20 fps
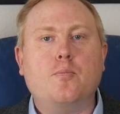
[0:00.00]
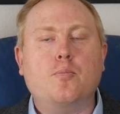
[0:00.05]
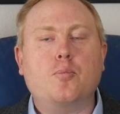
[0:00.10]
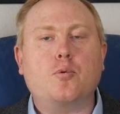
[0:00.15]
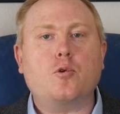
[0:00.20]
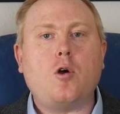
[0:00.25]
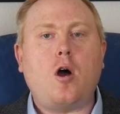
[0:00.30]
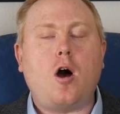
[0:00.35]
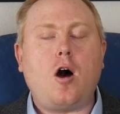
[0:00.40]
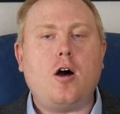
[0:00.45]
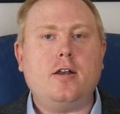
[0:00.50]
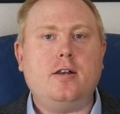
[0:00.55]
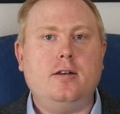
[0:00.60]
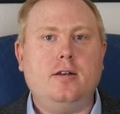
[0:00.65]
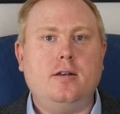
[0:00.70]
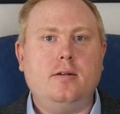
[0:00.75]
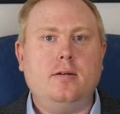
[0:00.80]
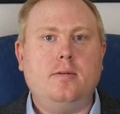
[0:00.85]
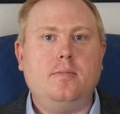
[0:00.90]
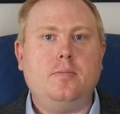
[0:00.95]

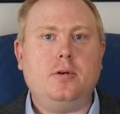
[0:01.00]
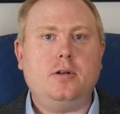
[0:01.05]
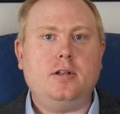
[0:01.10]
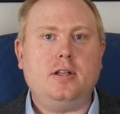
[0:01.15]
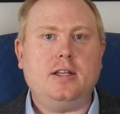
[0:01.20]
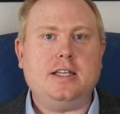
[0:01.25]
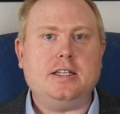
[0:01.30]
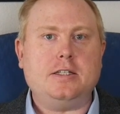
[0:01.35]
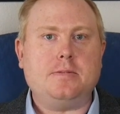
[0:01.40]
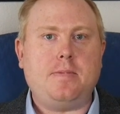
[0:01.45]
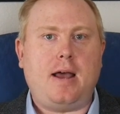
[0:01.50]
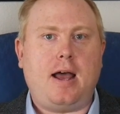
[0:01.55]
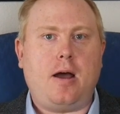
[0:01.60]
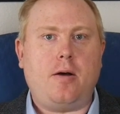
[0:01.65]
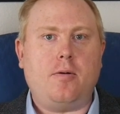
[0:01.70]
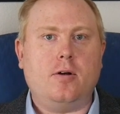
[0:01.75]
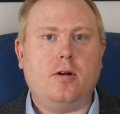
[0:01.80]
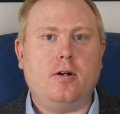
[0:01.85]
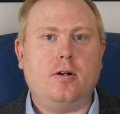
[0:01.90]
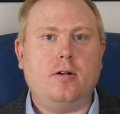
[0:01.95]
broaden police
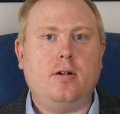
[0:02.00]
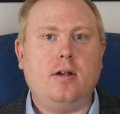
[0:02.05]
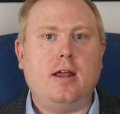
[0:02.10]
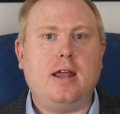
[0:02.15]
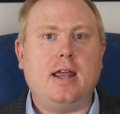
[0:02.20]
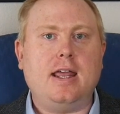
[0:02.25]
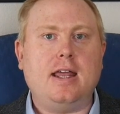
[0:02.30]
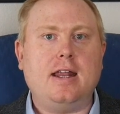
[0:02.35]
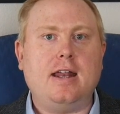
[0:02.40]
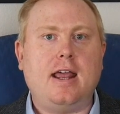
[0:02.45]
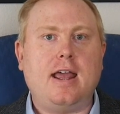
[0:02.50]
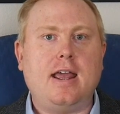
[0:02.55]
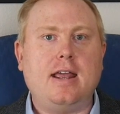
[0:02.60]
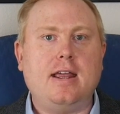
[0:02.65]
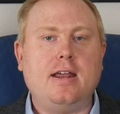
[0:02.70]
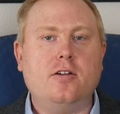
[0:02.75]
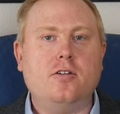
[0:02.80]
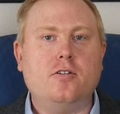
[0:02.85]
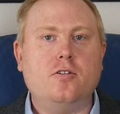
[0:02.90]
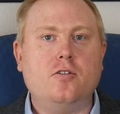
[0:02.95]
power in
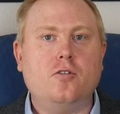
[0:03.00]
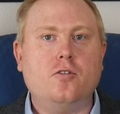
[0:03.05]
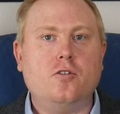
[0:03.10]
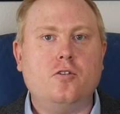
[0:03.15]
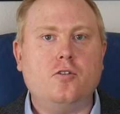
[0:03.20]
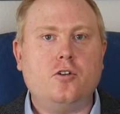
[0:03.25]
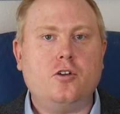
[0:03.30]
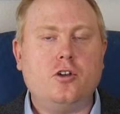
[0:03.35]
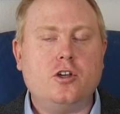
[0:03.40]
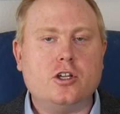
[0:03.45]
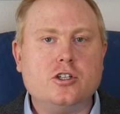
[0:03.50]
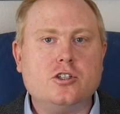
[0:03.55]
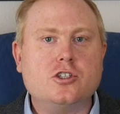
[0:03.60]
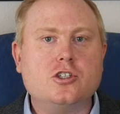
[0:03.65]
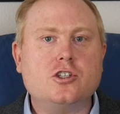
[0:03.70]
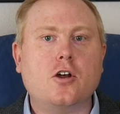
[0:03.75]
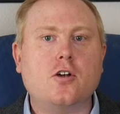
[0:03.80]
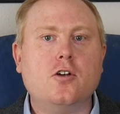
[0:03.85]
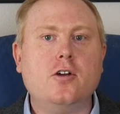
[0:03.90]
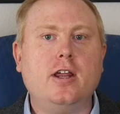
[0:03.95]
a
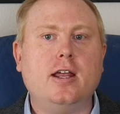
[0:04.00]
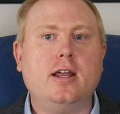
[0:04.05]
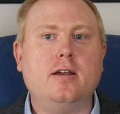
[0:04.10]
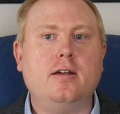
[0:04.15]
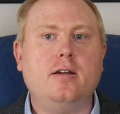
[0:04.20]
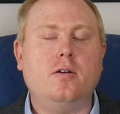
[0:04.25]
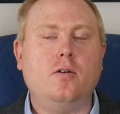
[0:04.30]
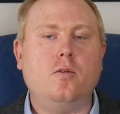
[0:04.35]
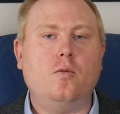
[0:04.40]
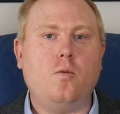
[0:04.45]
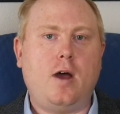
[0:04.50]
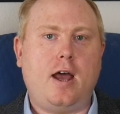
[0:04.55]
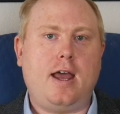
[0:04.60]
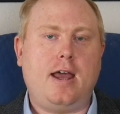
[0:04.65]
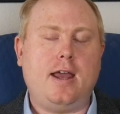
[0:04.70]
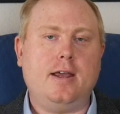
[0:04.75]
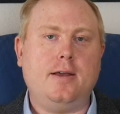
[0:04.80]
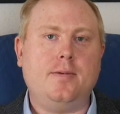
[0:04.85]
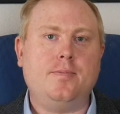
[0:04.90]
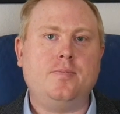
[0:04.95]
concerning
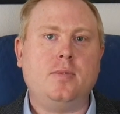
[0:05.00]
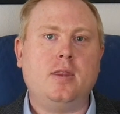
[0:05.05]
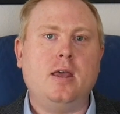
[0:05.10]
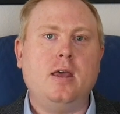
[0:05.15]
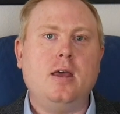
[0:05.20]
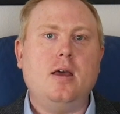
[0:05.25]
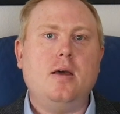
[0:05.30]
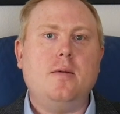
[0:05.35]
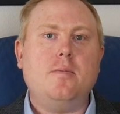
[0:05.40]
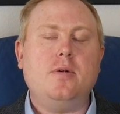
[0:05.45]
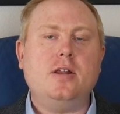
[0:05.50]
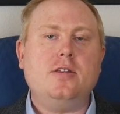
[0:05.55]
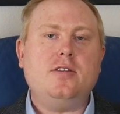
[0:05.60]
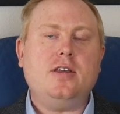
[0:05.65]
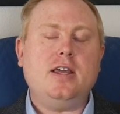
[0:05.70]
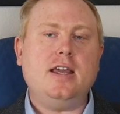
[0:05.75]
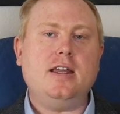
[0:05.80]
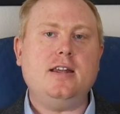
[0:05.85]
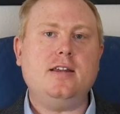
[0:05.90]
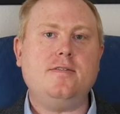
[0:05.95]
way. But at
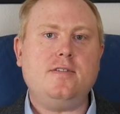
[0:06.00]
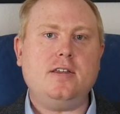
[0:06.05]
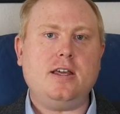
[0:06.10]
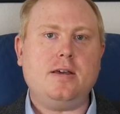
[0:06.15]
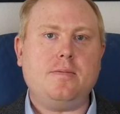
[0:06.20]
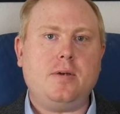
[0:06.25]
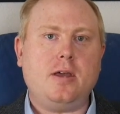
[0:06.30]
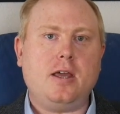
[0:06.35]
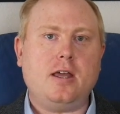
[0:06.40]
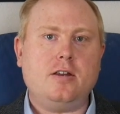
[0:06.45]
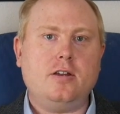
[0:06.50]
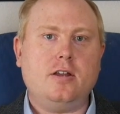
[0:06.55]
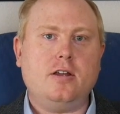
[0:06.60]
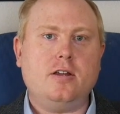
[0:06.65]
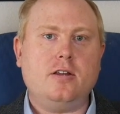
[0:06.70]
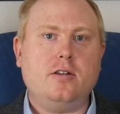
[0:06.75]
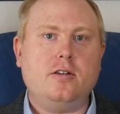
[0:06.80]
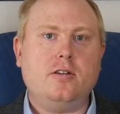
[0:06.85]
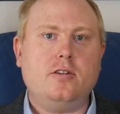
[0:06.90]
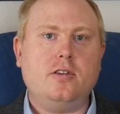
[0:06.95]
the end of the
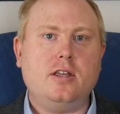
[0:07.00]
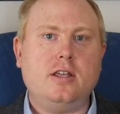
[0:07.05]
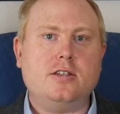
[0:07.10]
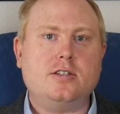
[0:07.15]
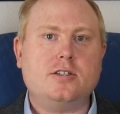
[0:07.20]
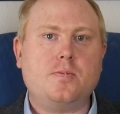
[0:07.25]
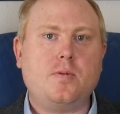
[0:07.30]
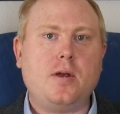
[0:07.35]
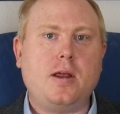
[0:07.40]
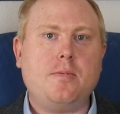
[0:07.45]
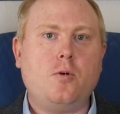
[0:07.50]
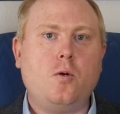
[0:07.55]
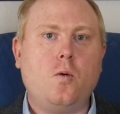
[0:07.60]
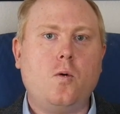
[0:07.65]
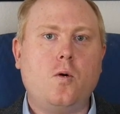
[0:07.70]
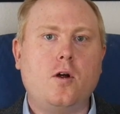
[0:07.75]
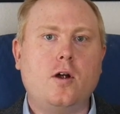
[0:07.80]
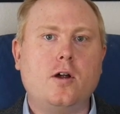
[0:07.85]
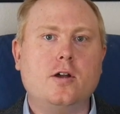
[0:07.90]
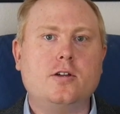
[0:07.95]
opinion, the Supreme
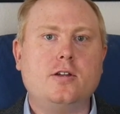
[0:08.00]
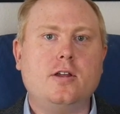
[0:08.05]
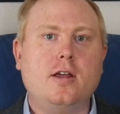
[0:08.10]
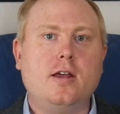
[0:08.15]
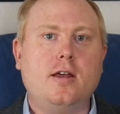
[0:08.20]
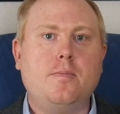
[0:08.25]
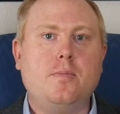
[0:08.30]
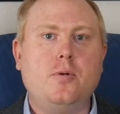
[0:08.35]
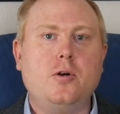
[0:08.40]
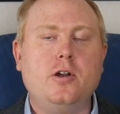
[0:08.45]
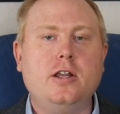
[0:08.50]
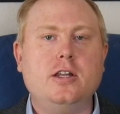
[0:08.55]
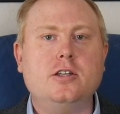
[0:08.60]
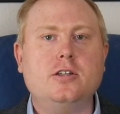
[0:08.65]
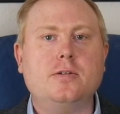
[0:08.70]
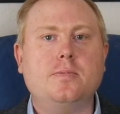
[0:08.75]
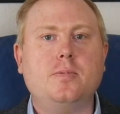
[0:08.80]
Court put into